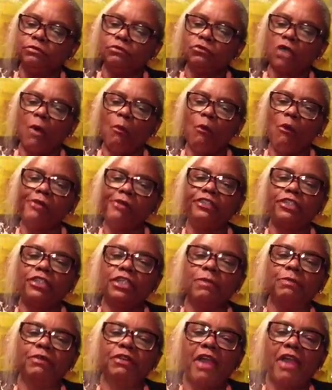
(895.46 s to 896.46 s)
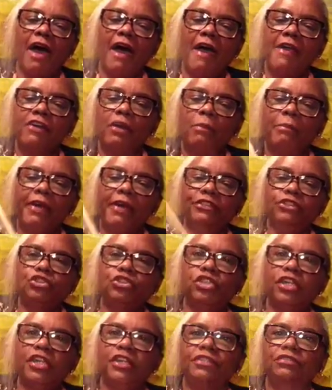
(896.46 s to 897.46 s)
I wanted to keep an eye on my
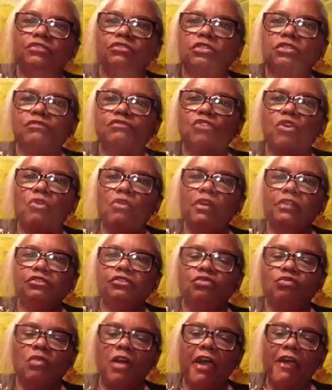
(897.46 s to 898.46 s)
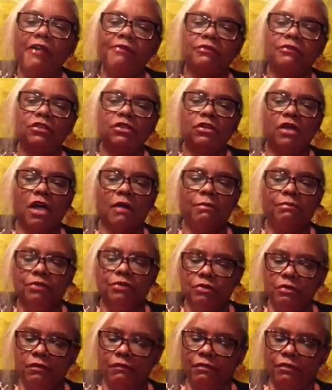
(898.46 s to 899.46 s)
cheese, of course, right? Look how
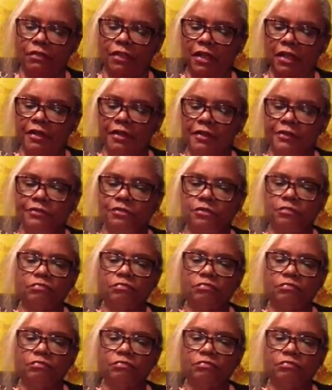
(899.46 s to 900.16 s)
beautiful that is.